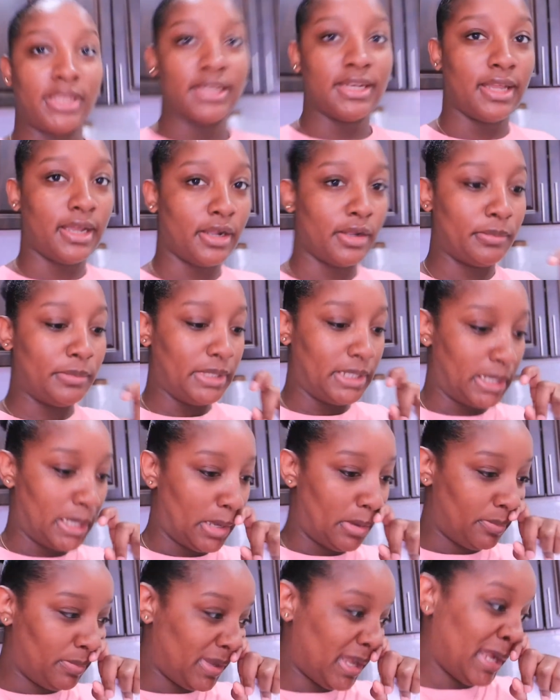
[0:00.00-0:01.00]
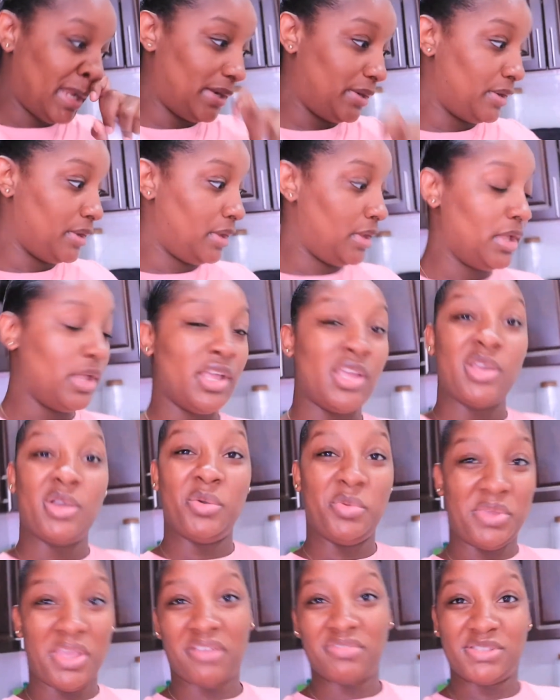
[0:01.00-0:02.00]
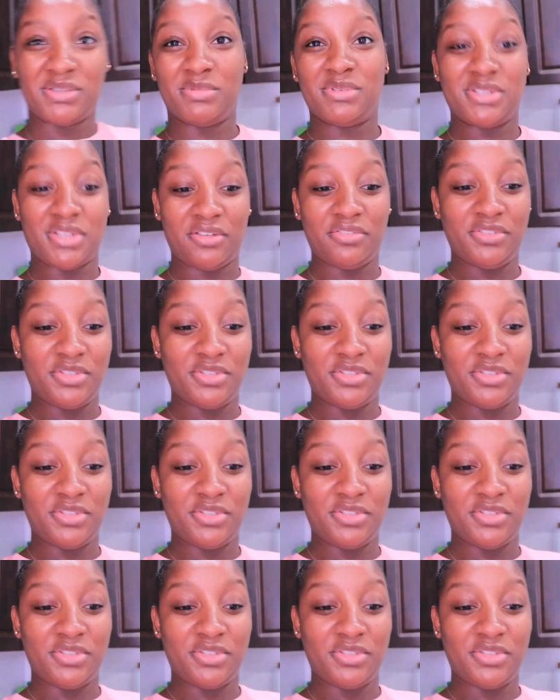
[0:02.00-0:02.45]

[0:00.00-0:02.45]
and I are meeting up and we have some stuff